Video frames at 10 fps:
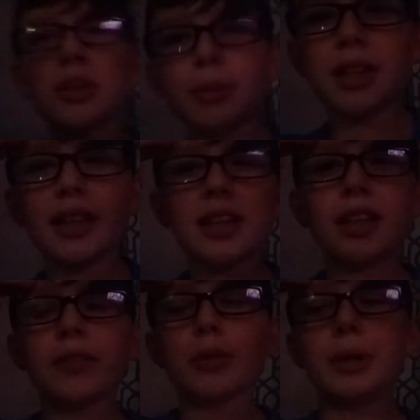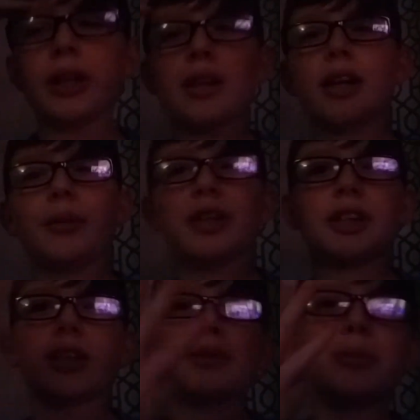to me that they never made a Cloudy with a
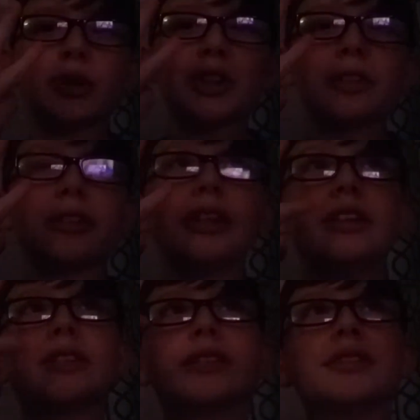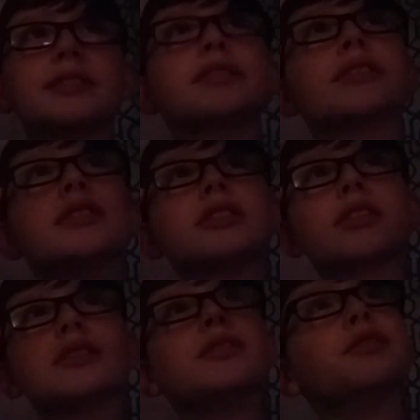Chance of Meatballs 3.
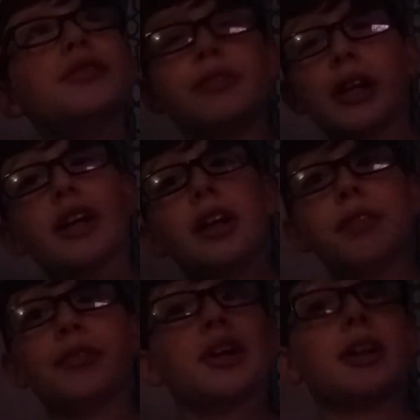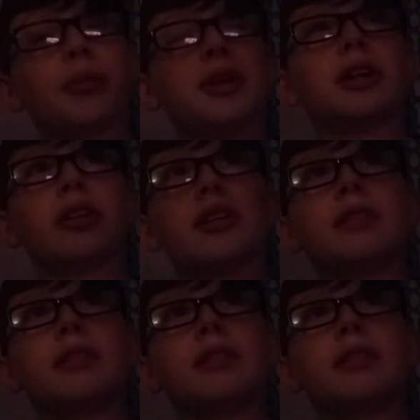Very, very weird